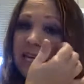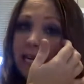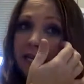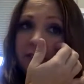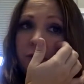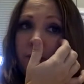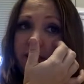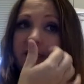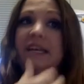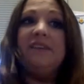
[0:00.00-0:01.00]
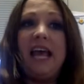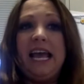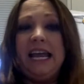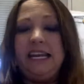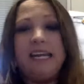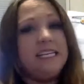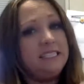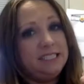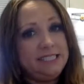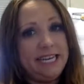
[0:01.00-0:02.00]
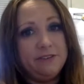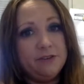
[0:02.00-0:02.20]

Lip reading: he is going to give aid and to stand